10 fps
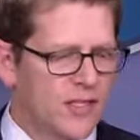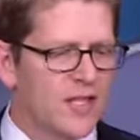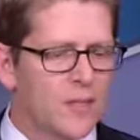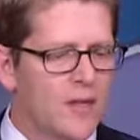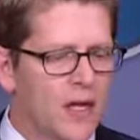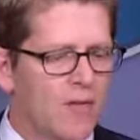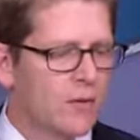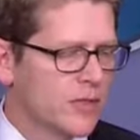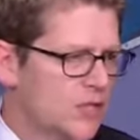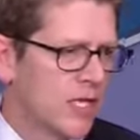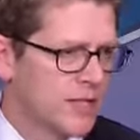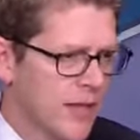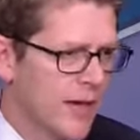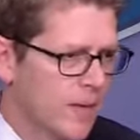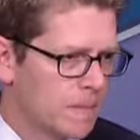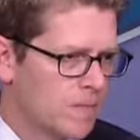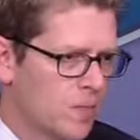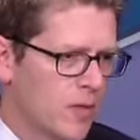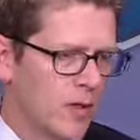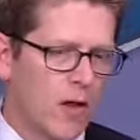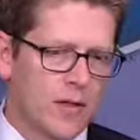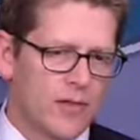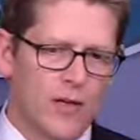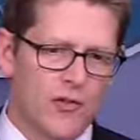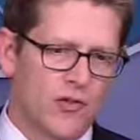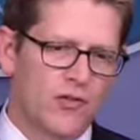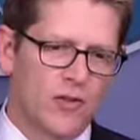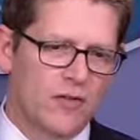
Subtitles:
to keep the government shut down. All it does is,